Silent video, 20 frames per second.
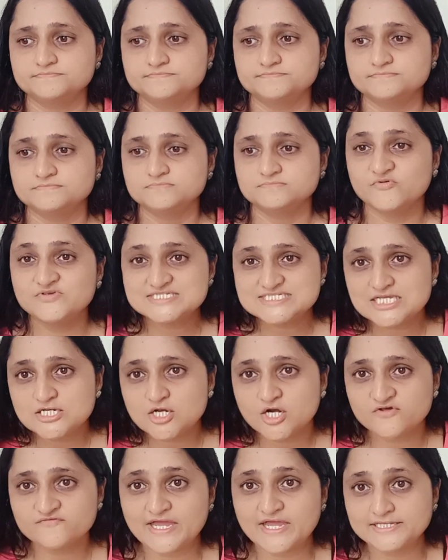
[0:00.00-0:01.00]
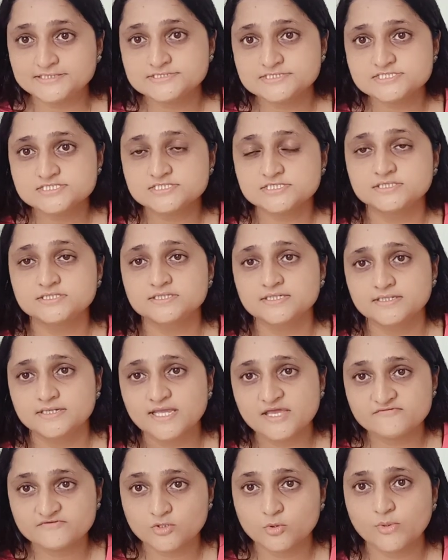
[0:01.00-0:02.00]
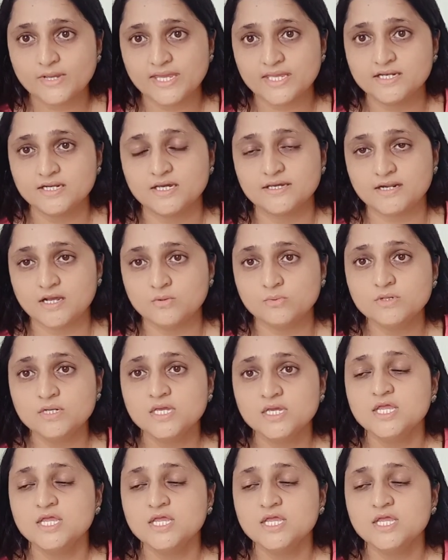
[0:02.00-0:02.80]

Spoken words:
We see a lot of ants everywhere around,